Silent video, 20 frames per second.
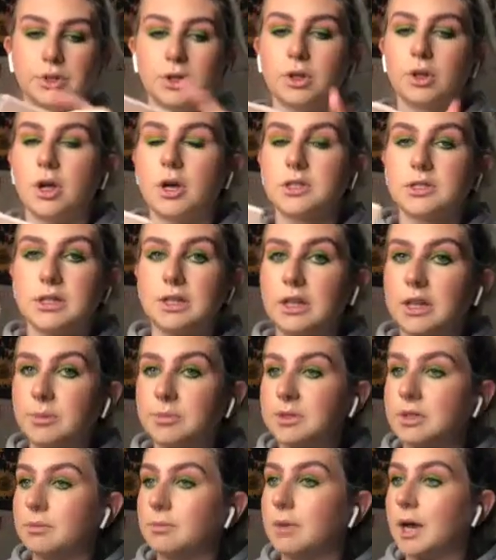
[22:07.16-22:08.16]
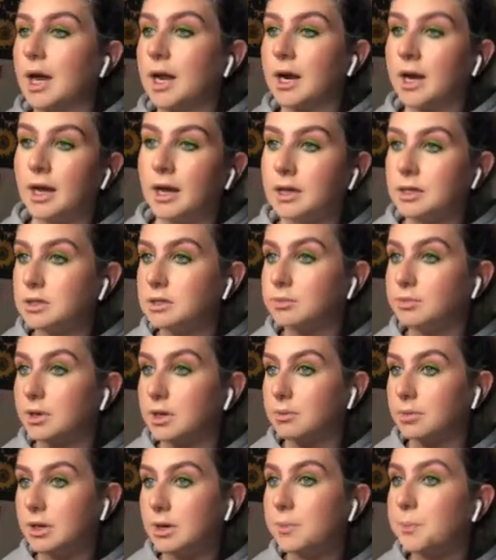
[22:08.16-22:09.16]
Glossy lips and matte eyes,
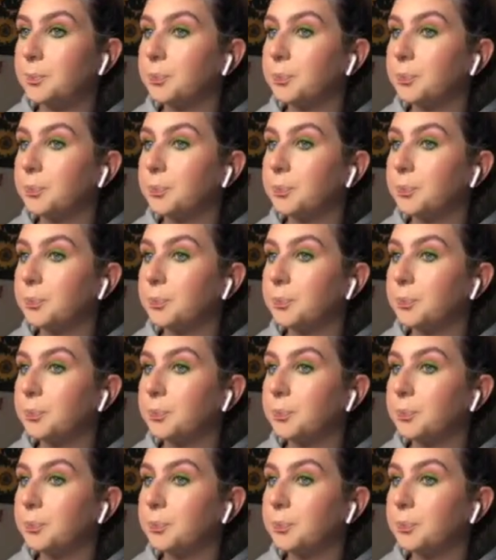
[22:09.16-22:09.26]
baby.